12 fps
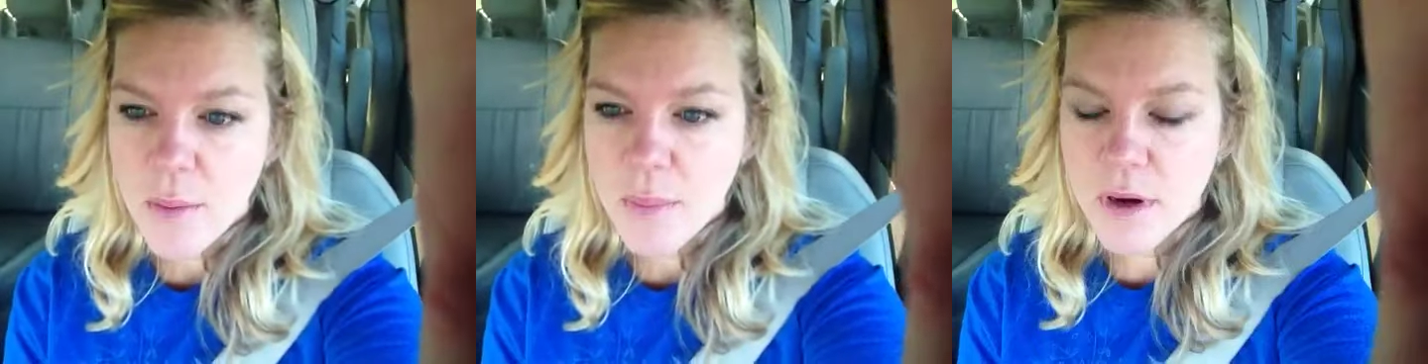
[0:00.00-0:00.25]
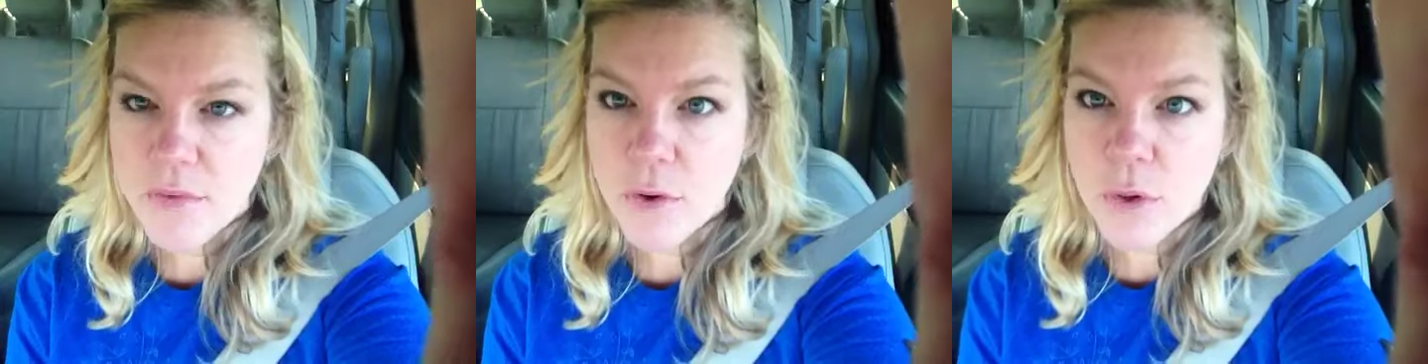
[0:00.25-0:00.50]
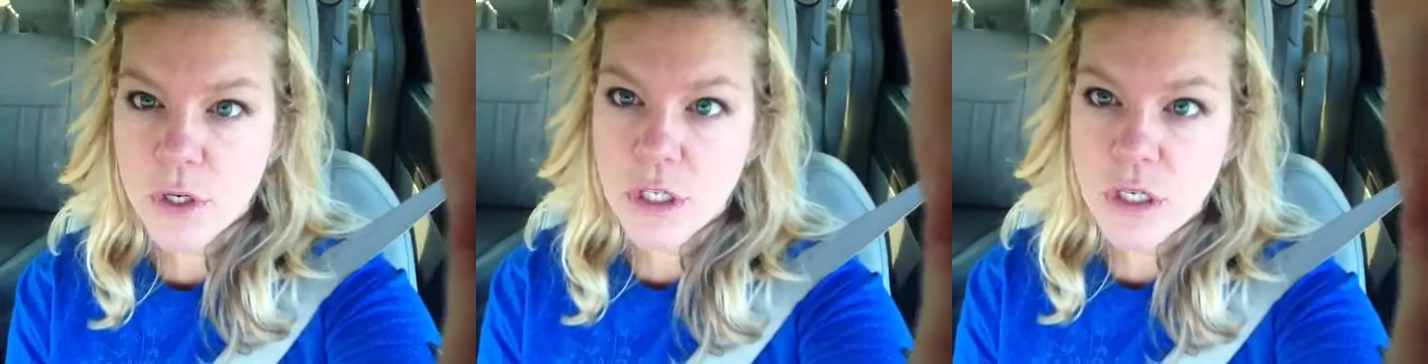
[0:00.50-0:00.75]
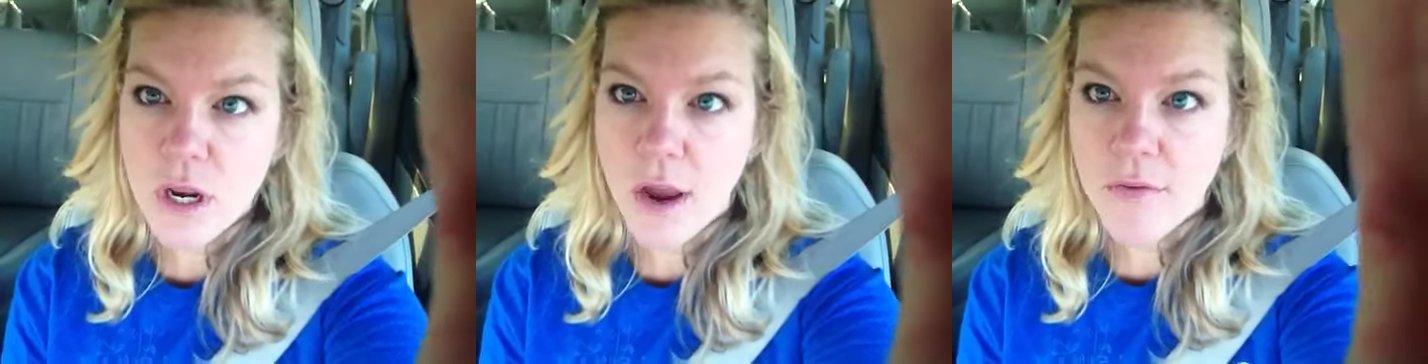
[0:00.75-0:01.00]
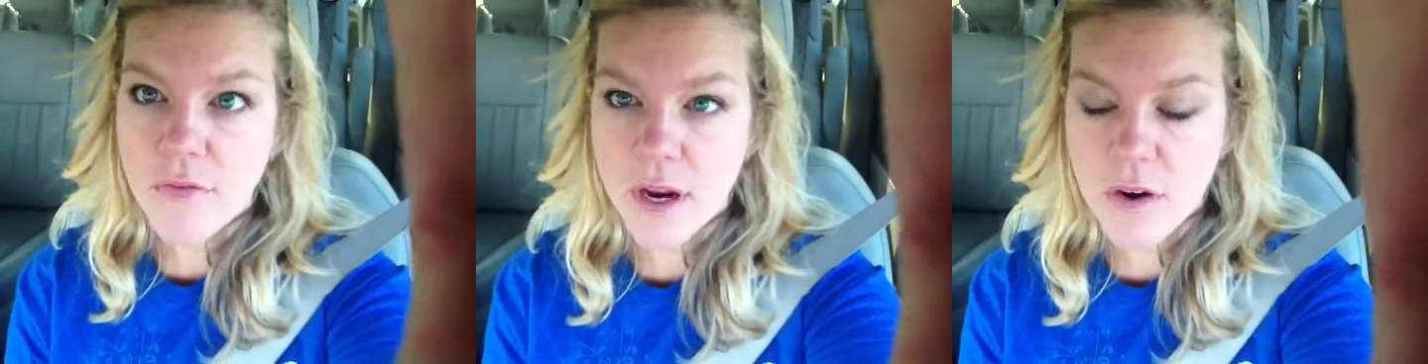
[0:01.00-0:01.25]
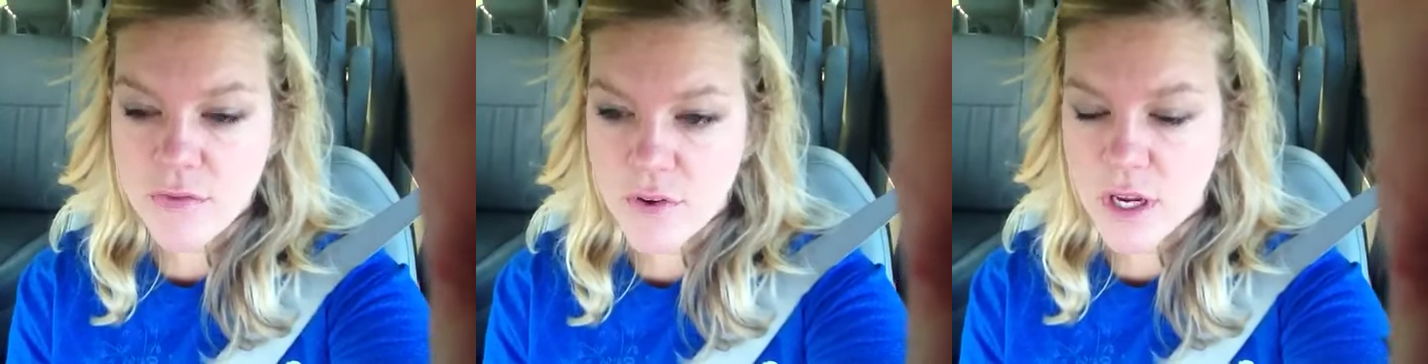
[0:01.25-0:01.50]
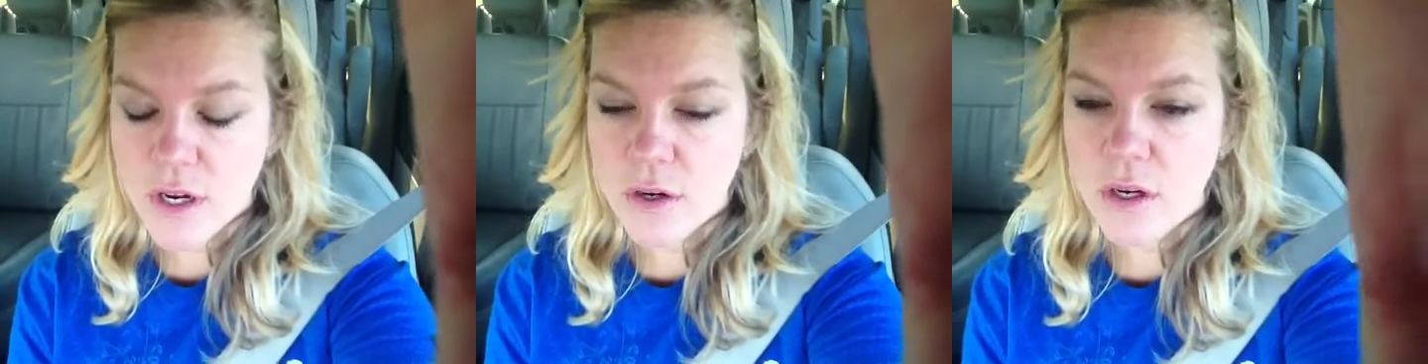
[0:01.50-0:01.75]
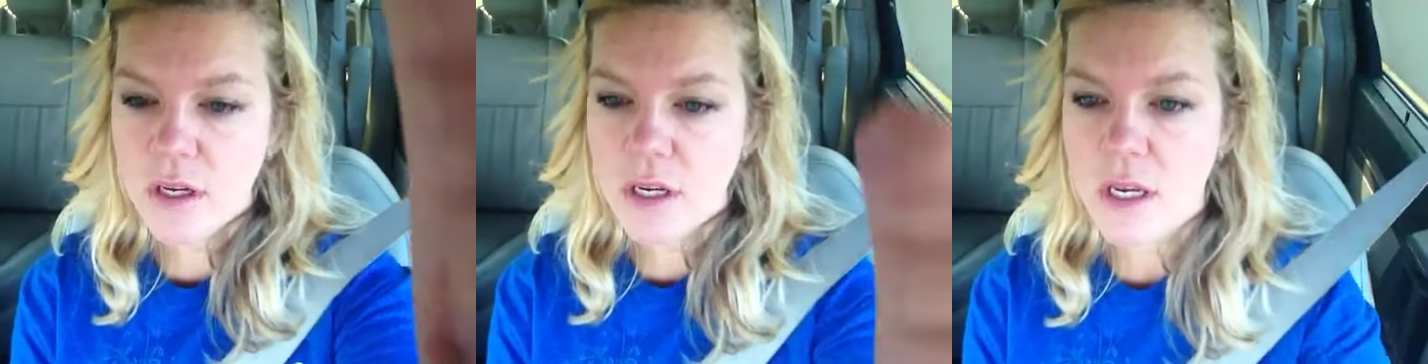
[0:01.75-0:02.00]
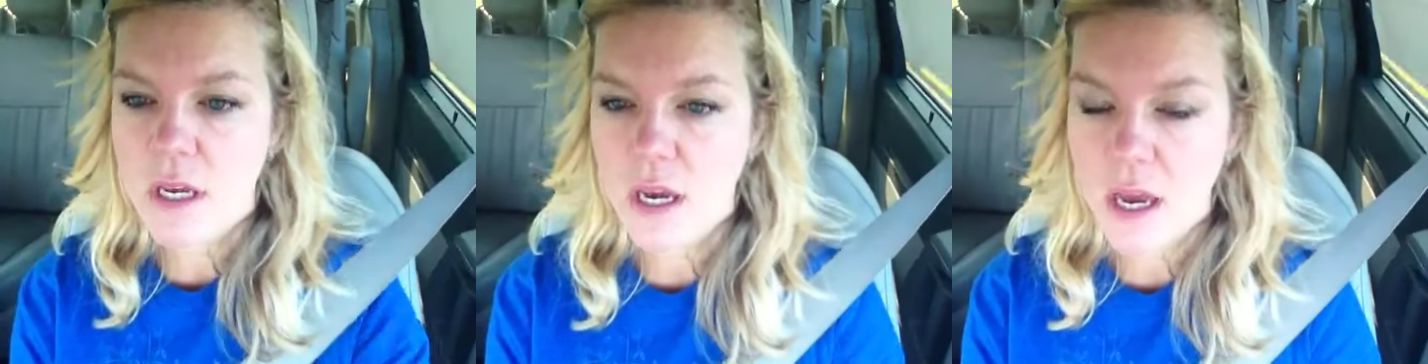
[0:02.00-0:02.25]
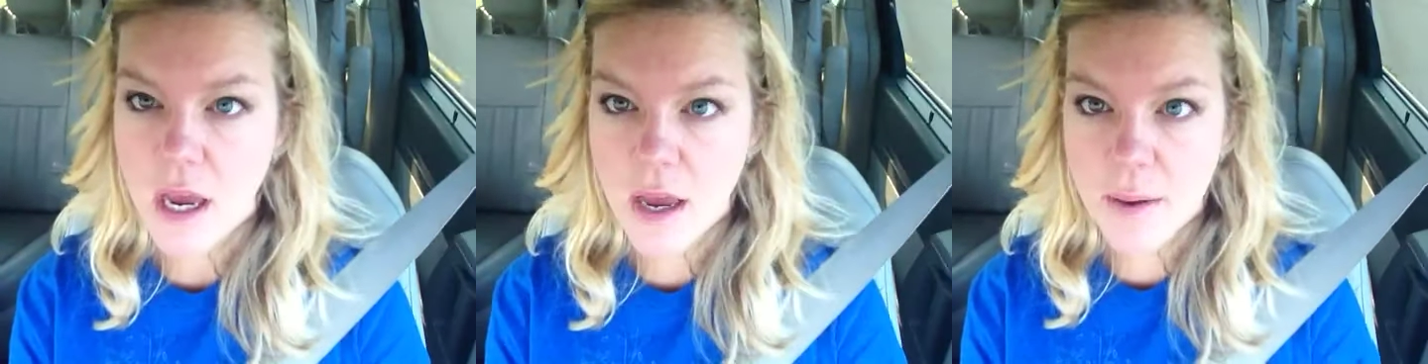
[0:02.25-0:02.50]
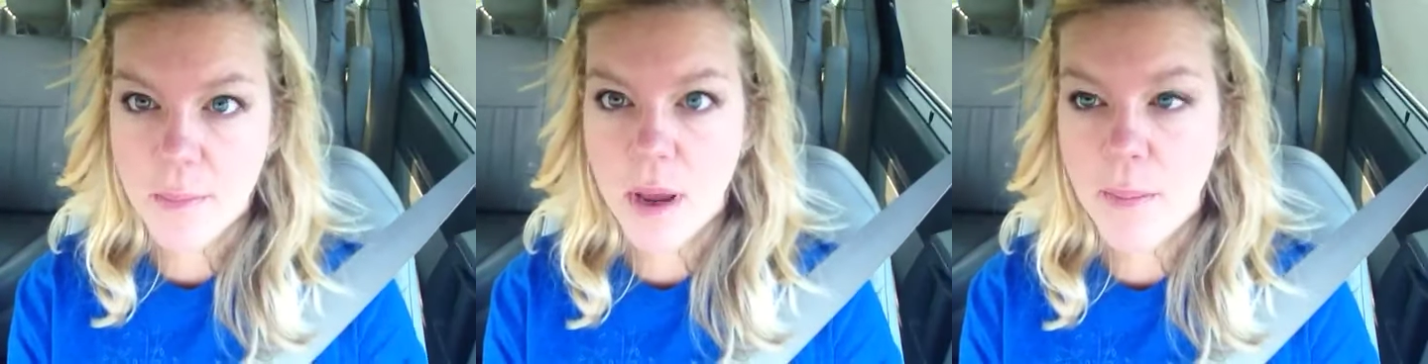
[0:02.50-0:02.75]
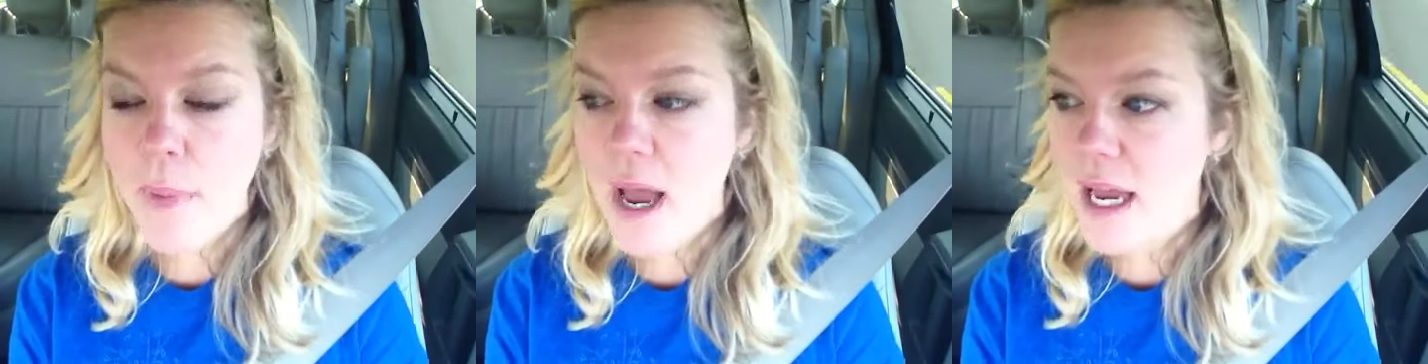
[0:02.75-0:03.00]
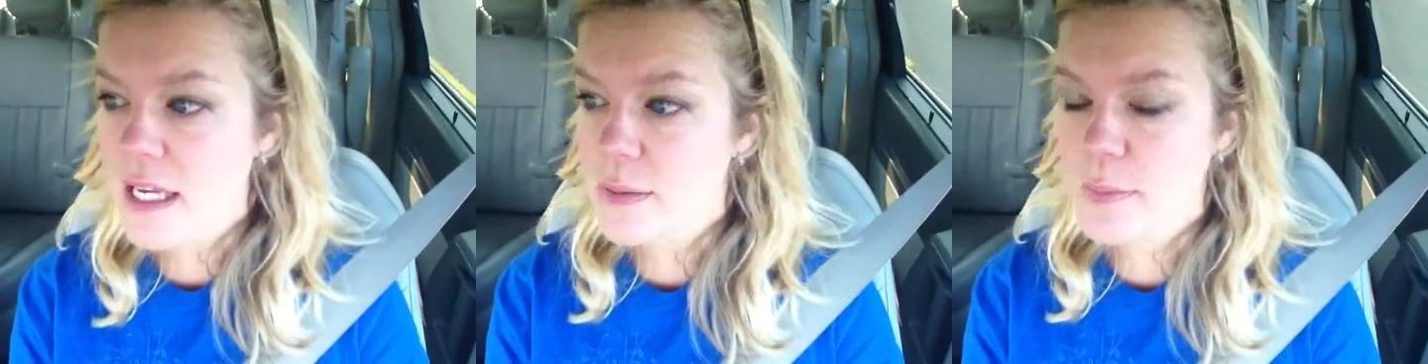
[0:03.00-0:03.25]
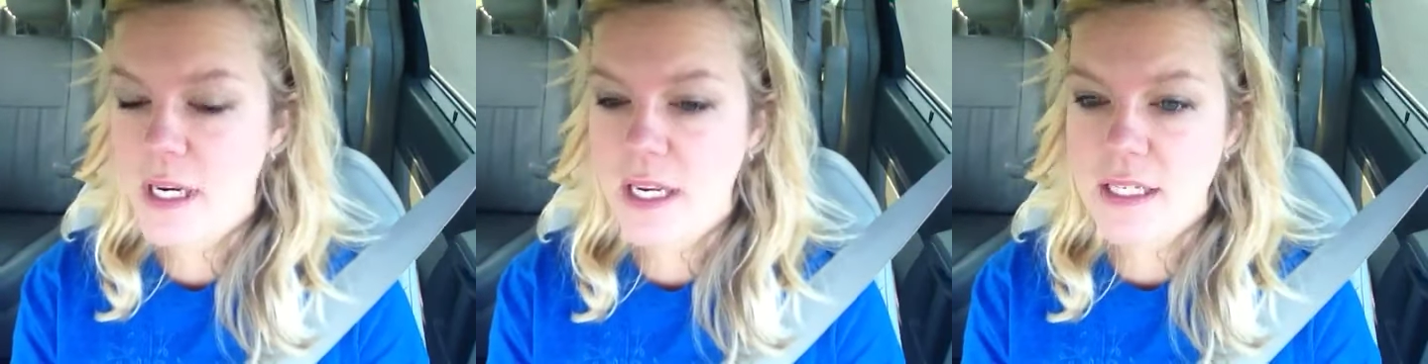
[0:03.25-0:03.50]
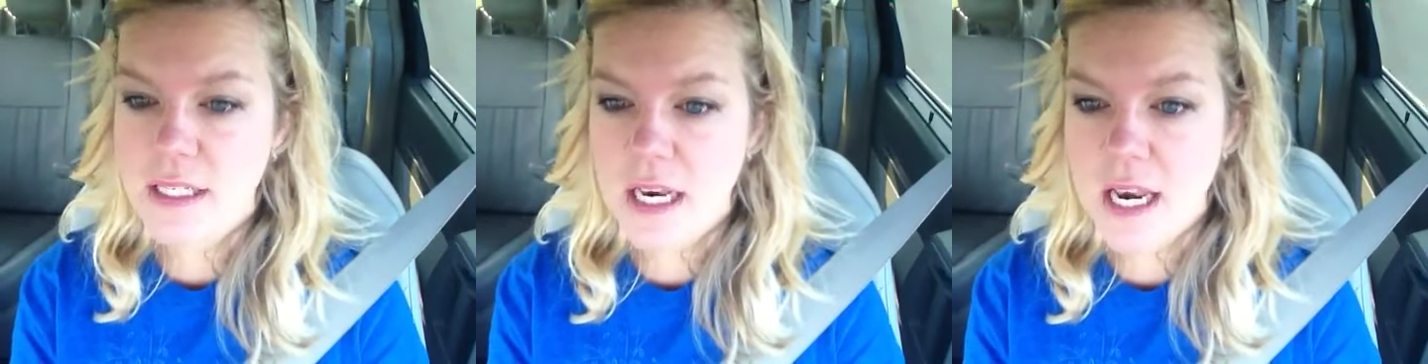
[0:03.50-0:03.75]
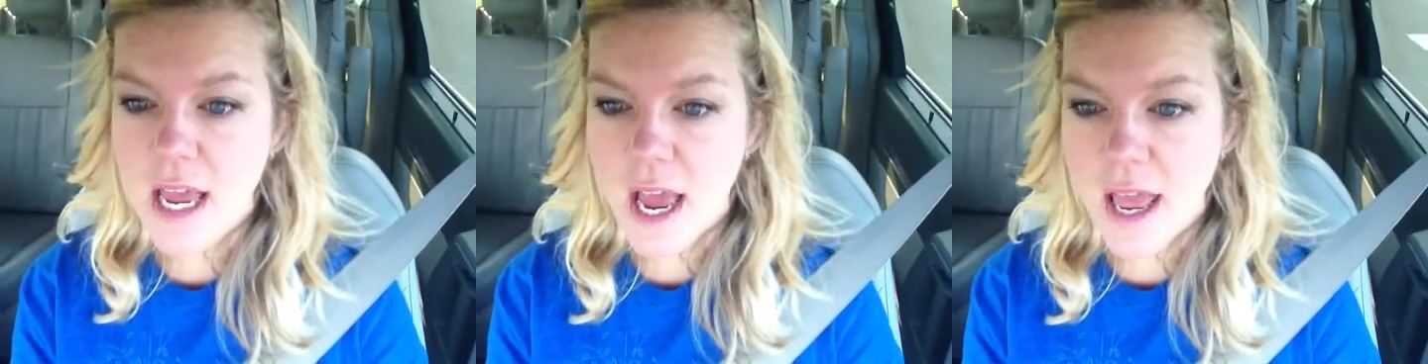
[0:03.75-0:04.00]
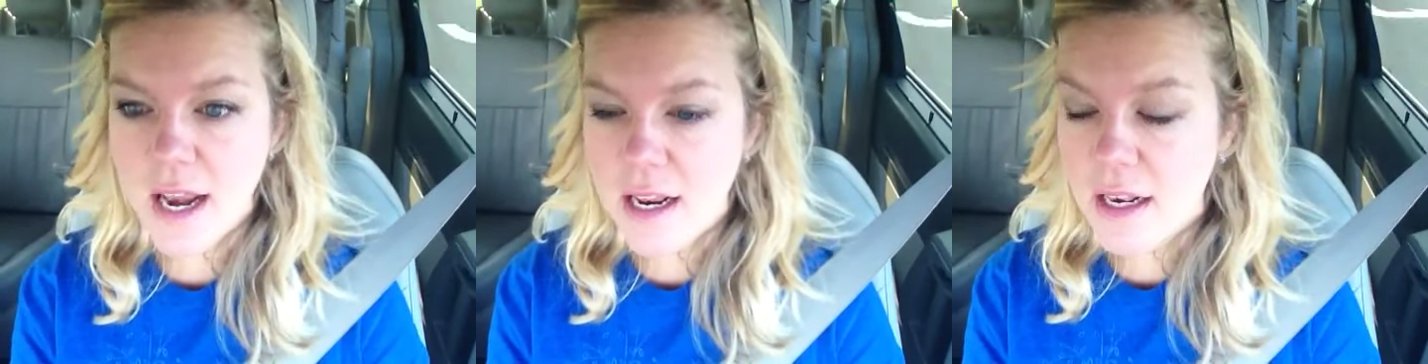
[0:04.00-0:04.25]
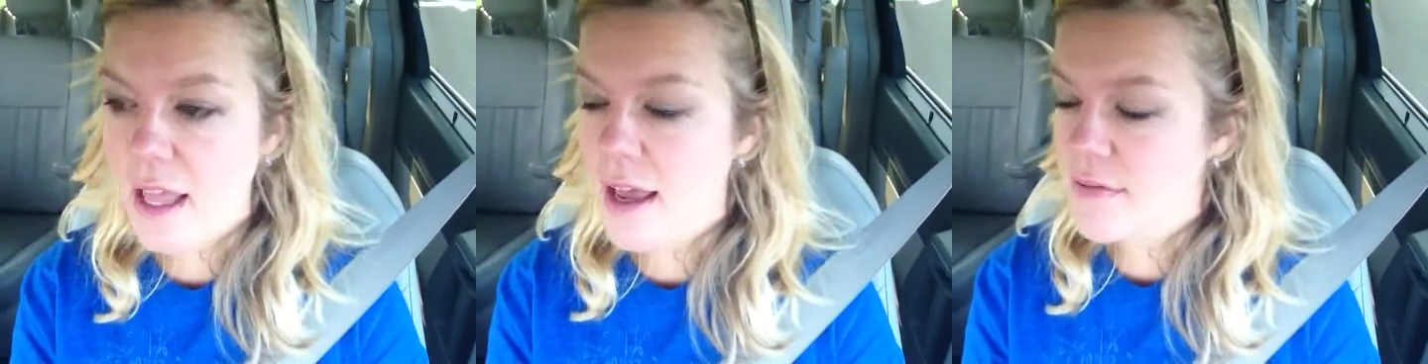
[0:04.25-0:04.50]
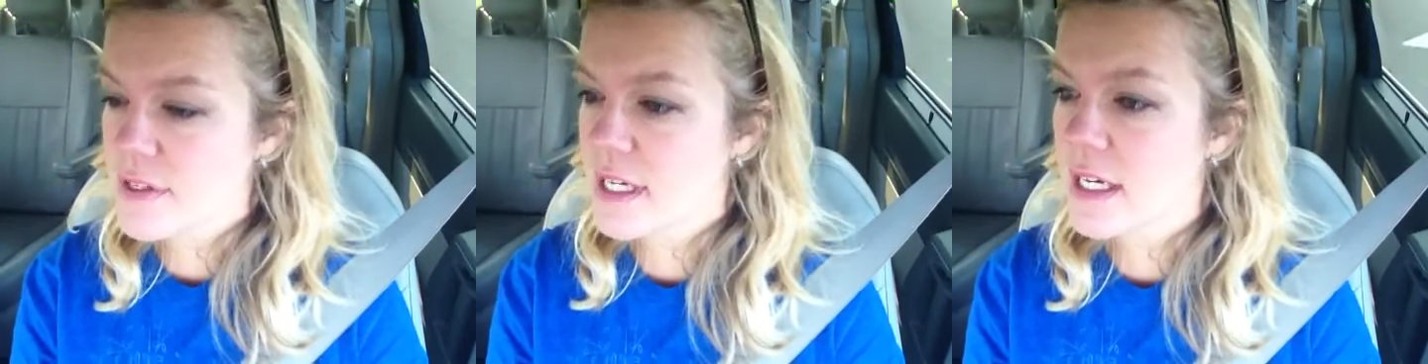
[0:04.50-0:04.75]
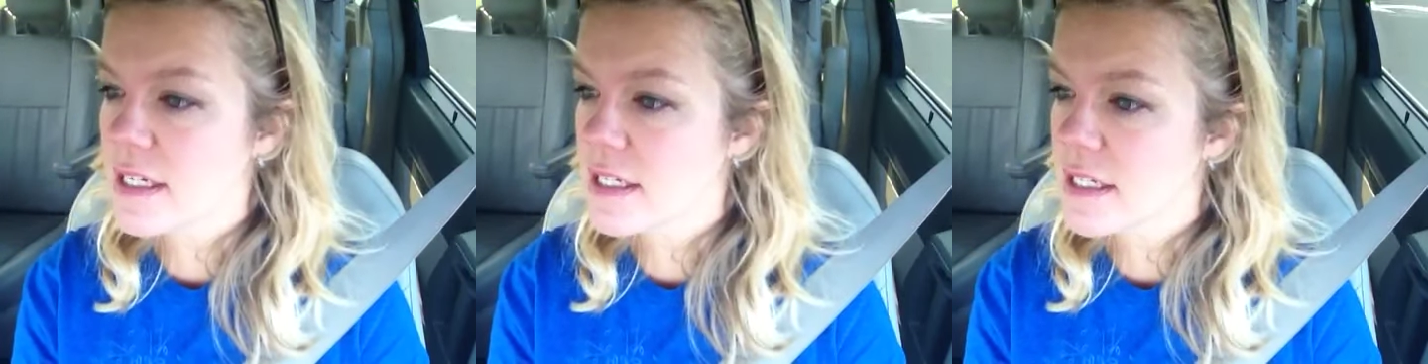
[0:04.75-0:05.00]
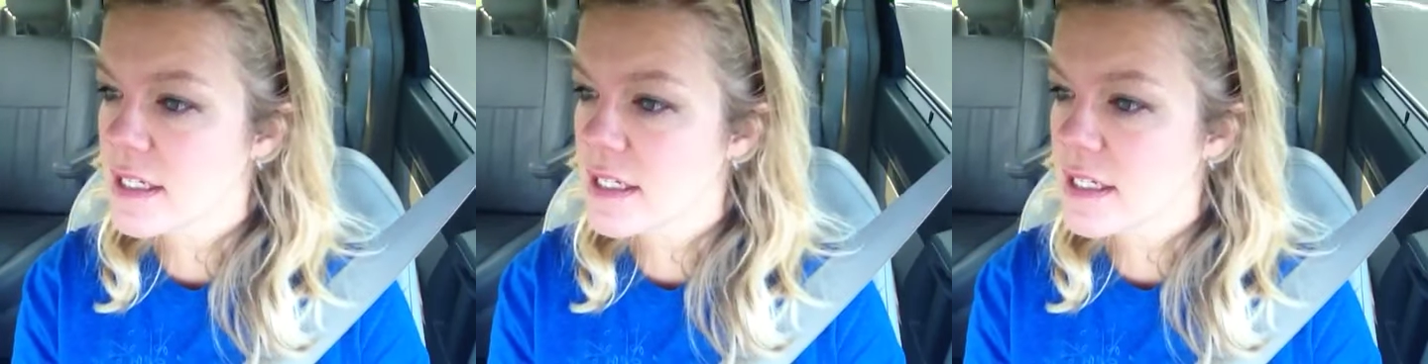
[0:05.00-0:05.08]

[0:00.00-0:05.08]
But of course, you know, fair food. Um, my husband is a nut and loves it.